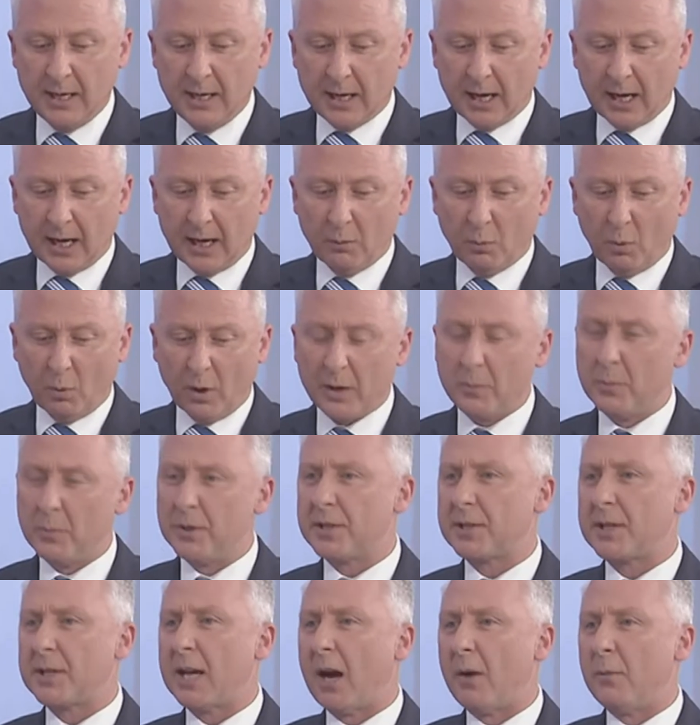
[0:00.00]
Why don't we
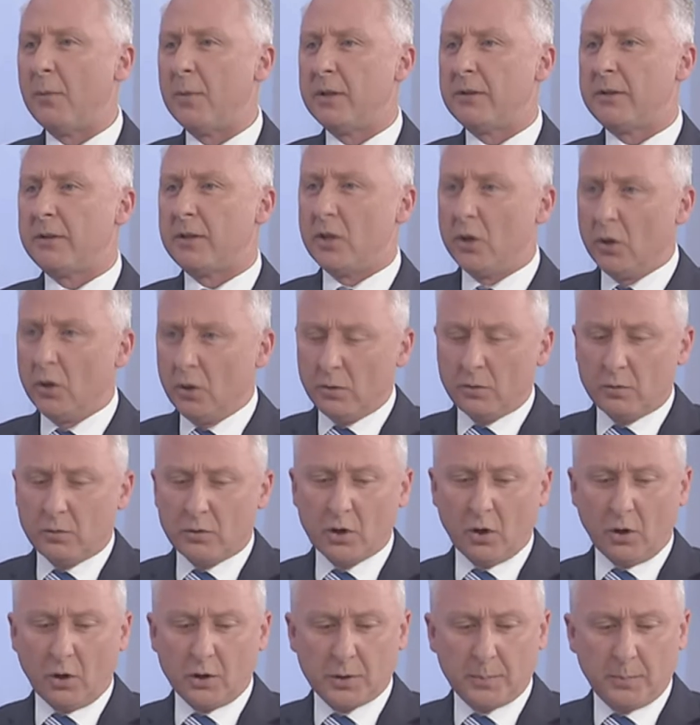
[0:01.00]
start with you,
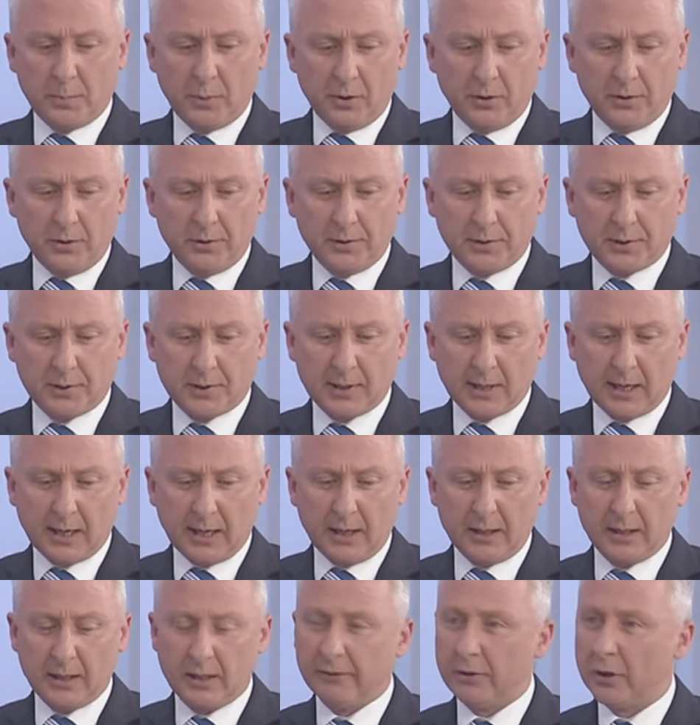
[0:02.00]
Josh Burns?
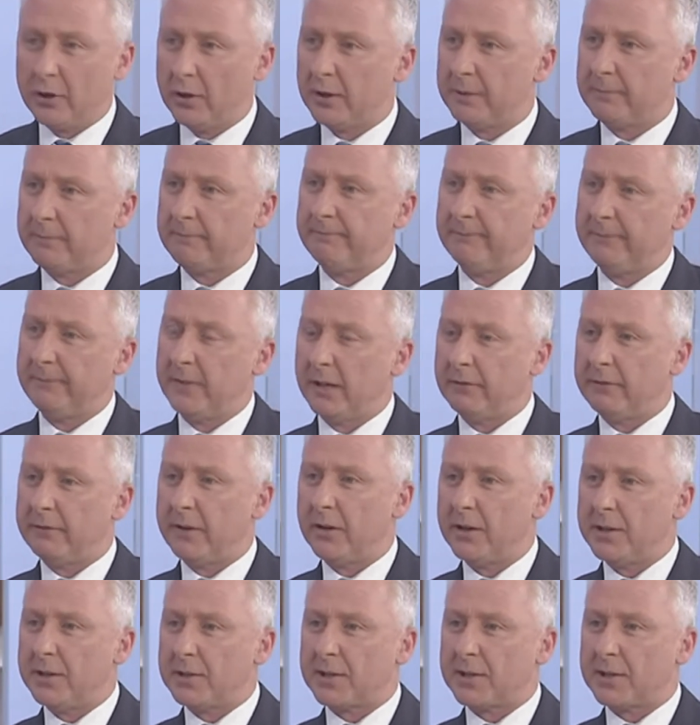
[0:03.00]
You've heard various